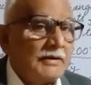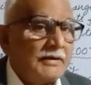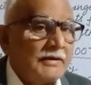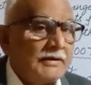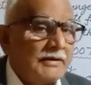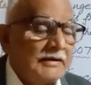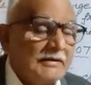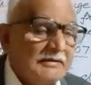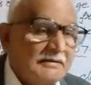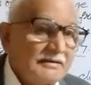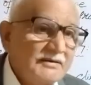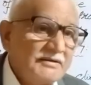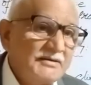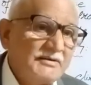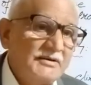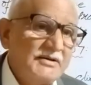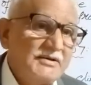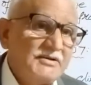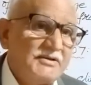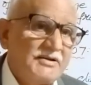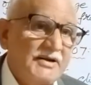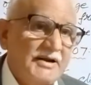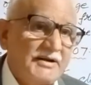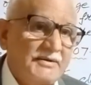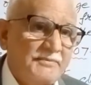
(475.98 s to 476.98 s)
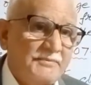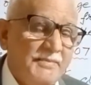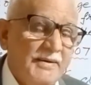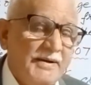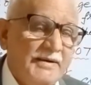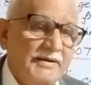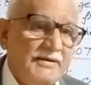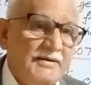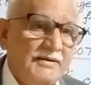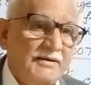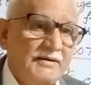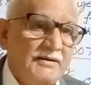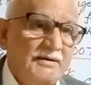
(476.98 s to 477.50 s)
interesting
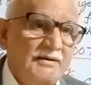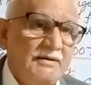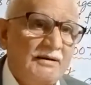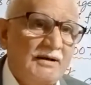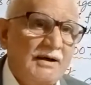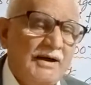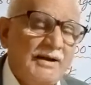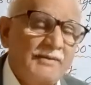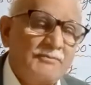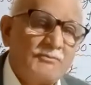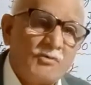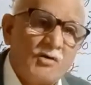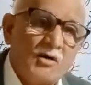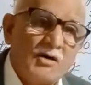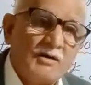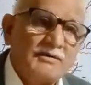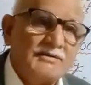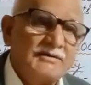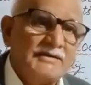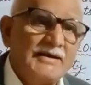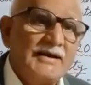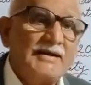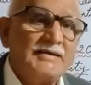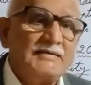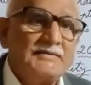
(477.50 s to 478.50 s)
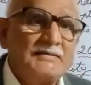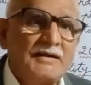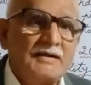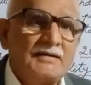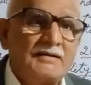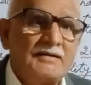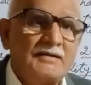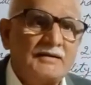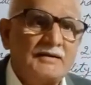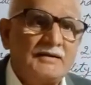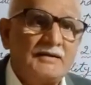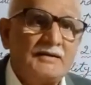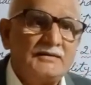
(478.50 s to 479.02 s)
statement. I am not saying
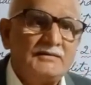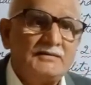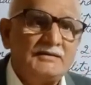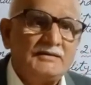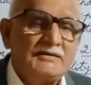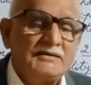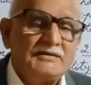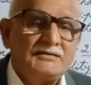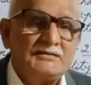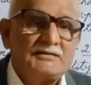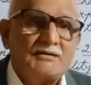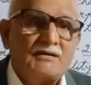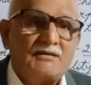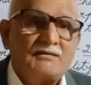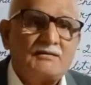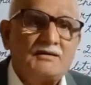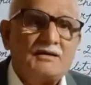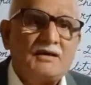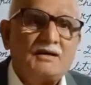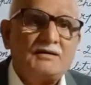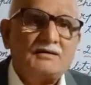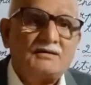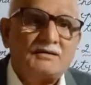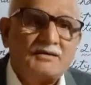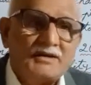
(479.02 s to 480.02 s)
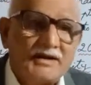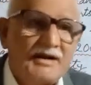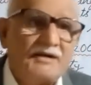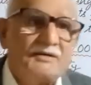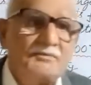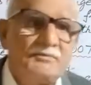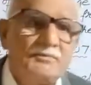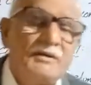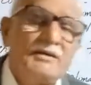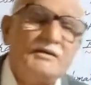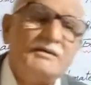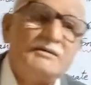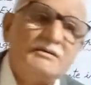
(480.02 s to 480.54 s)
that these are the
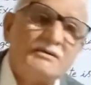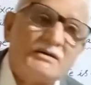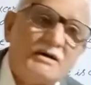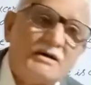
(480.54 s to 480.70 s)
statements